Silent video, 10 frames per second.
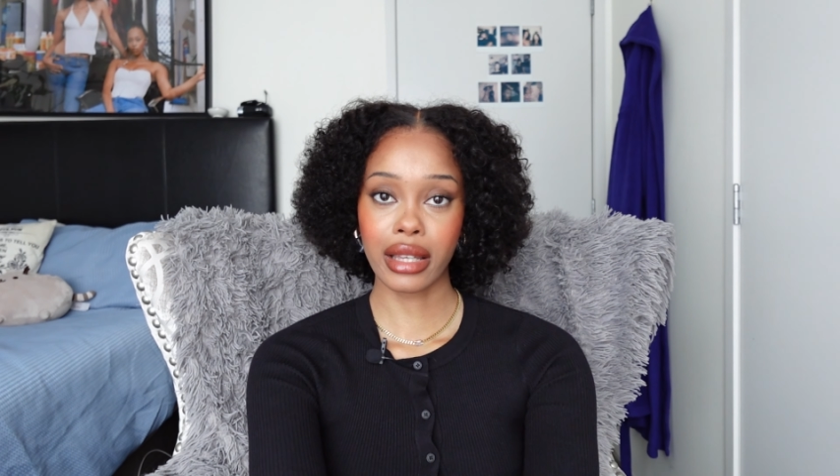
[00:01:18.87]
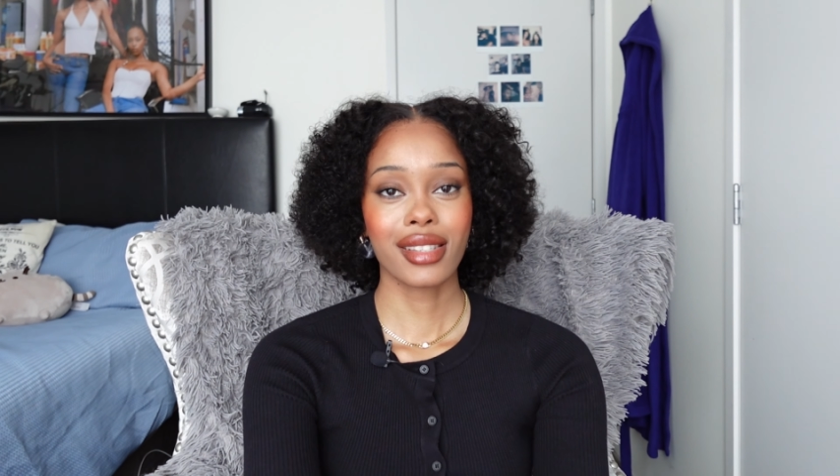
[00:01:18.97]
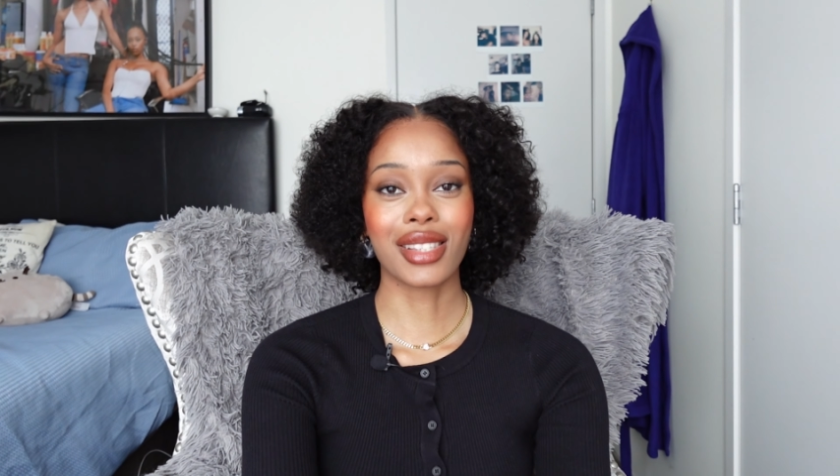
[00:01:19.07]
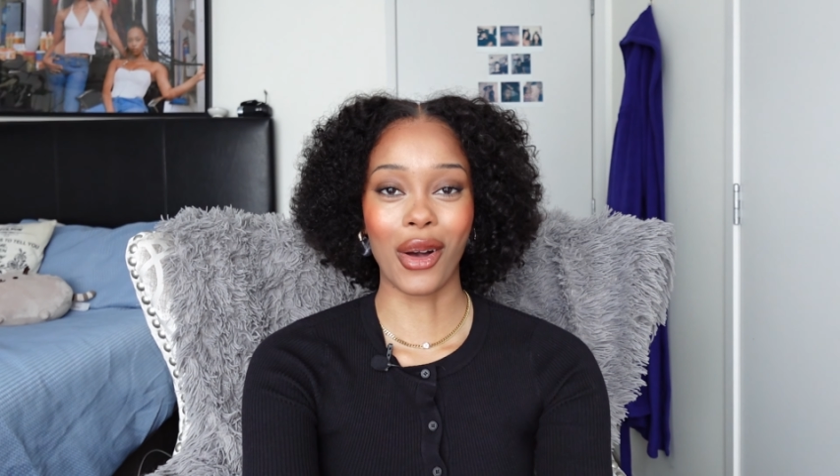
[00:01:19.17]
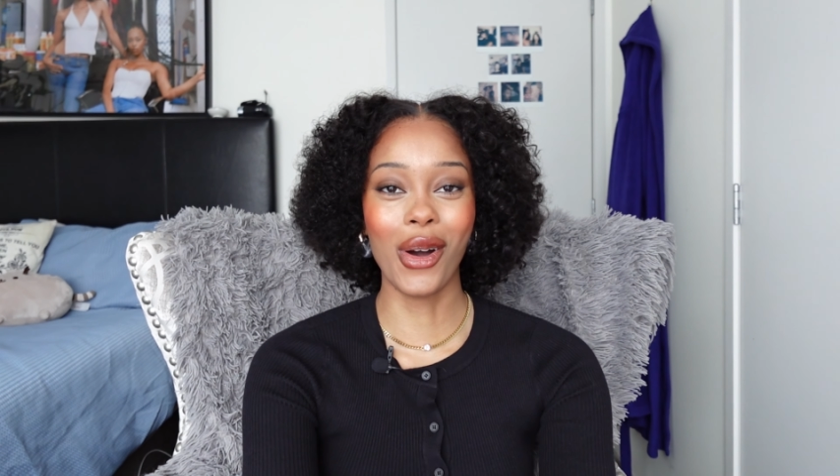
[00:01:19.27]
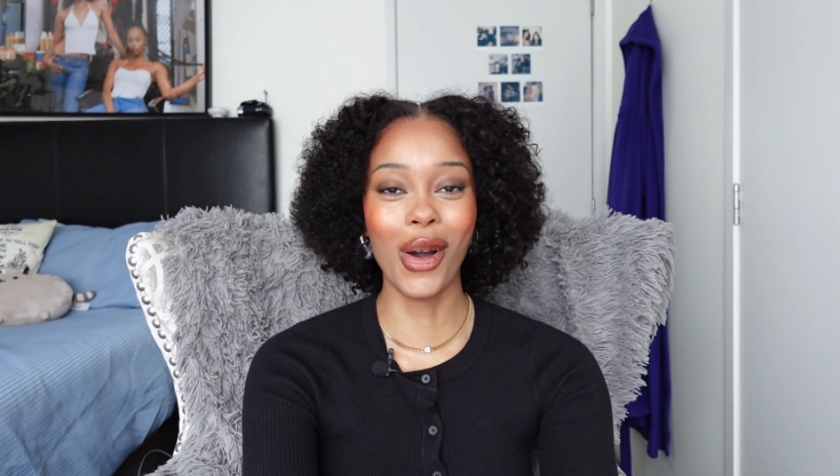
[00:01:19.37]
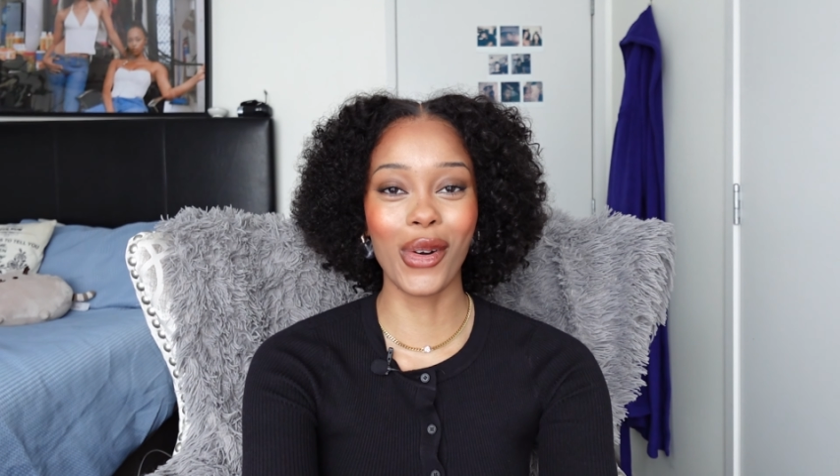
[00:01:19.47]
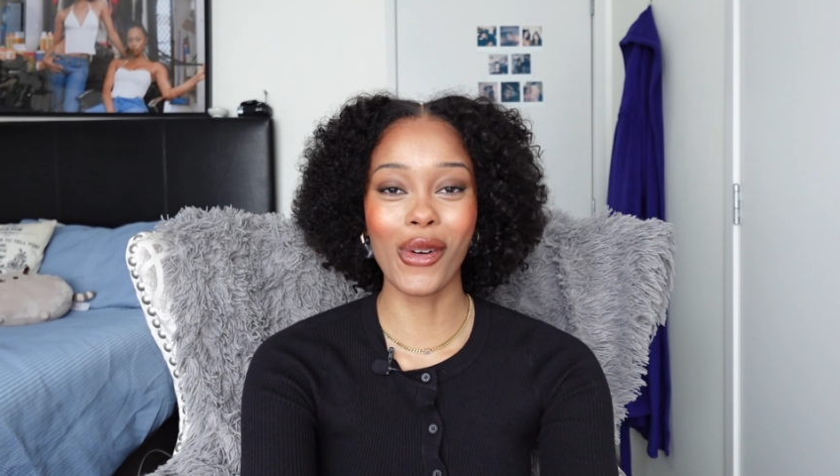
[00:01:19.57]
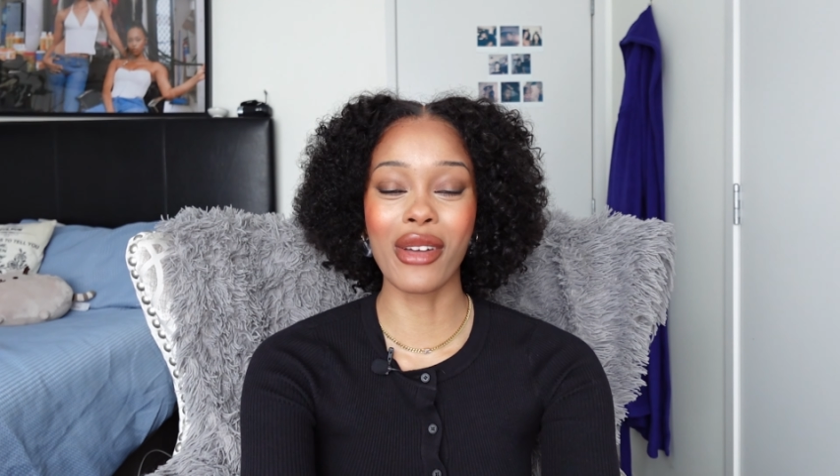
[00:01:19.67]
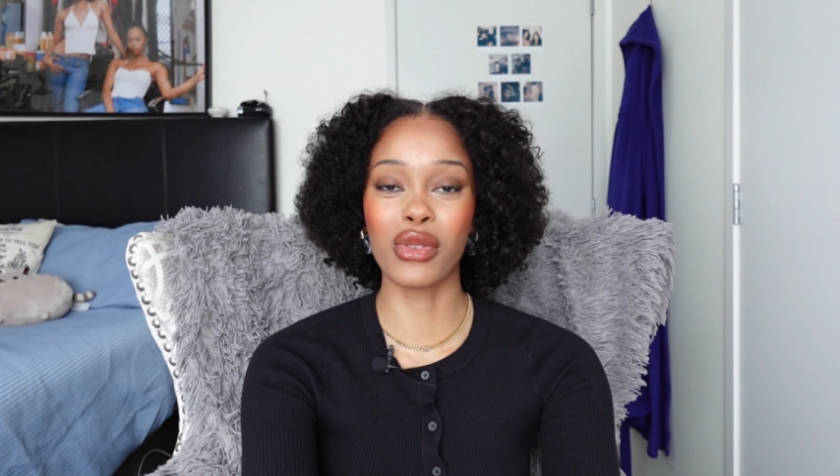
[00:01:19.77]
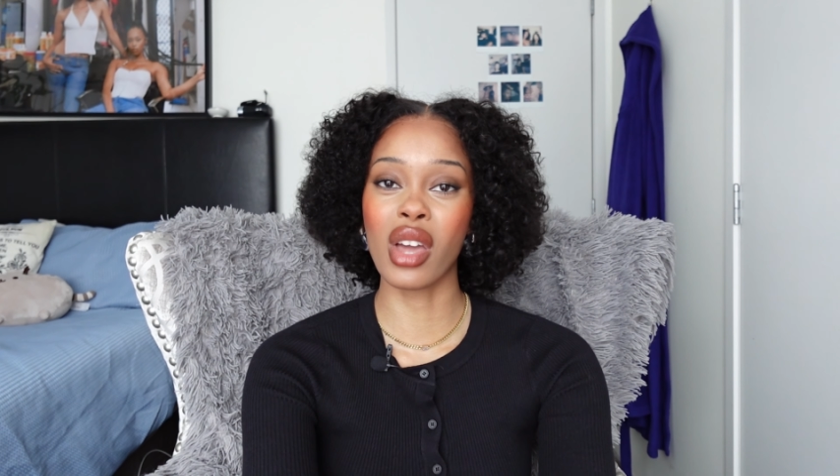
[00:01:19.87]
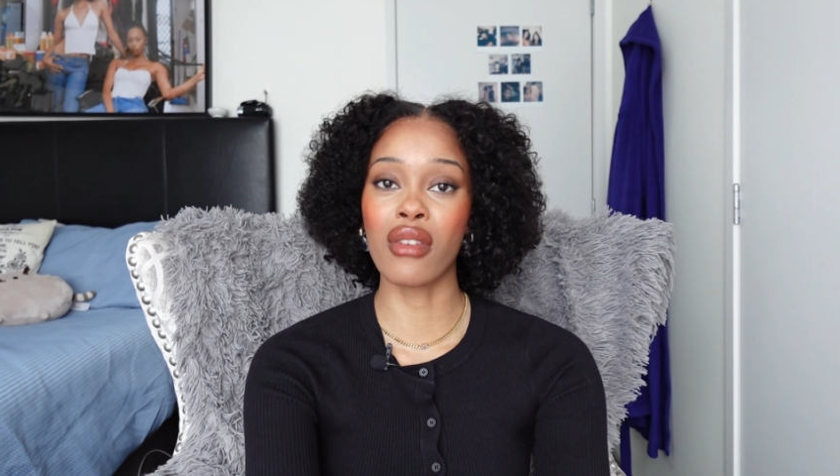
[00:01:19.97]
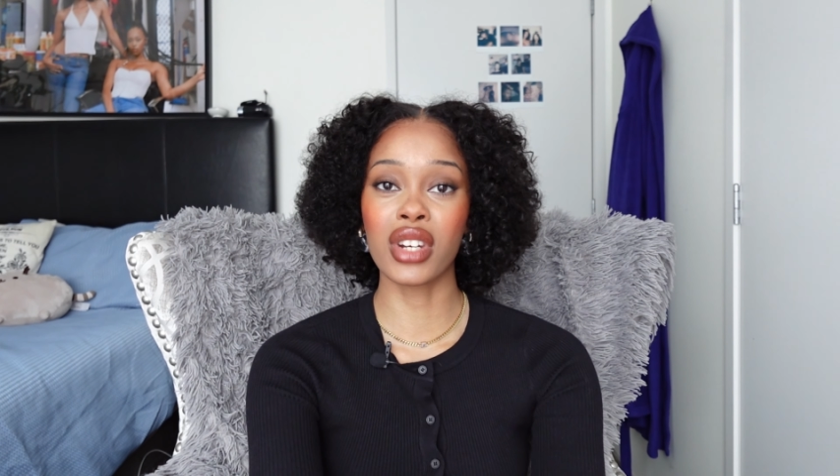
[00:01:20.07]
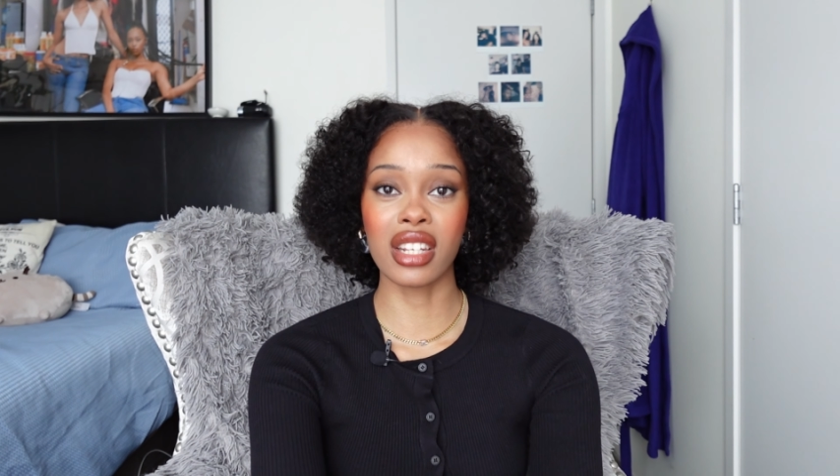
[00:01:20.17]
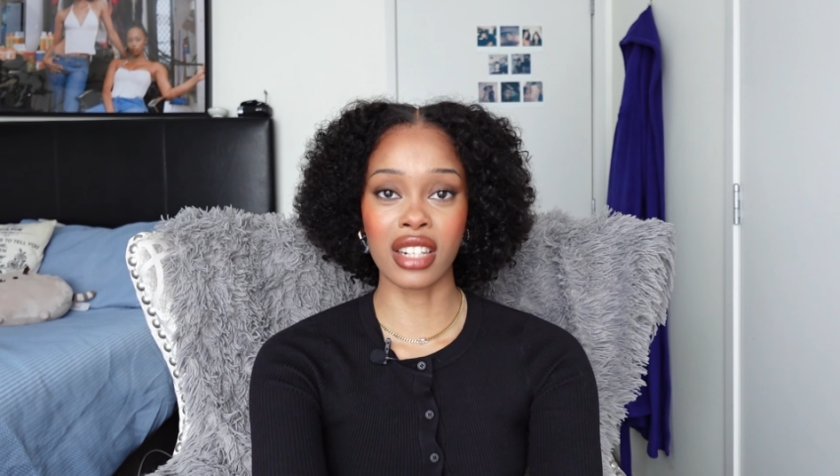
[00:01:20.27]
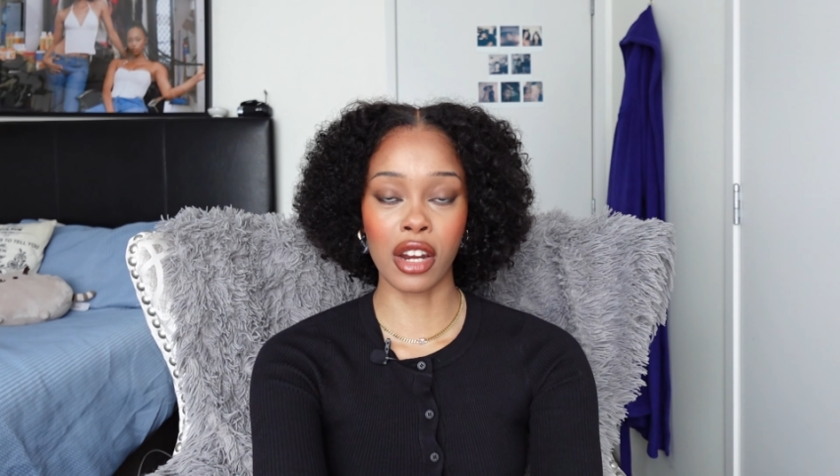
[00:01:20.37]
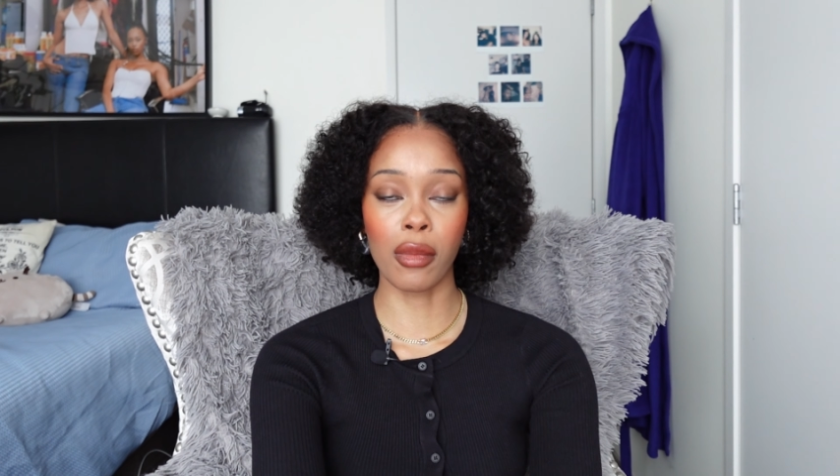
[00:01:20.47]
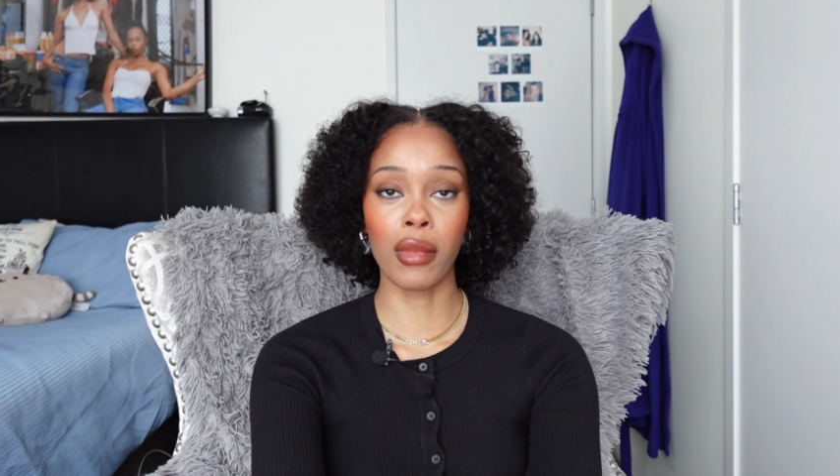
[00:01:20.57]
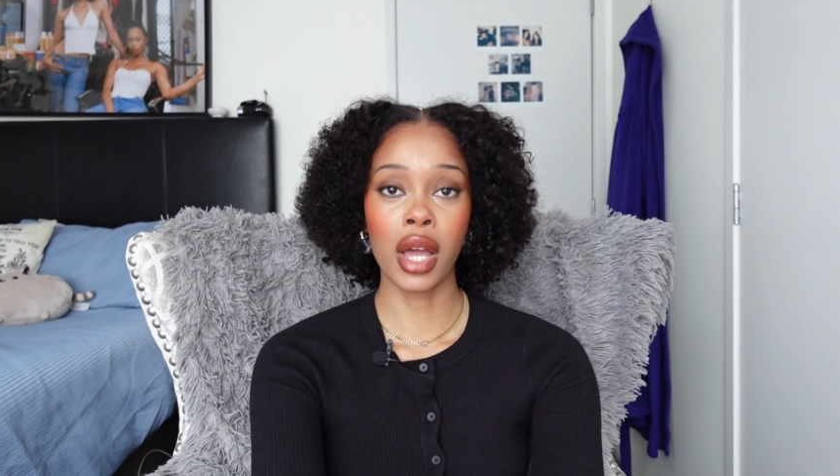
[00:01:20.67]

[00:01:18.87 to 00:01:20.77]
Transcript: So if you have any denim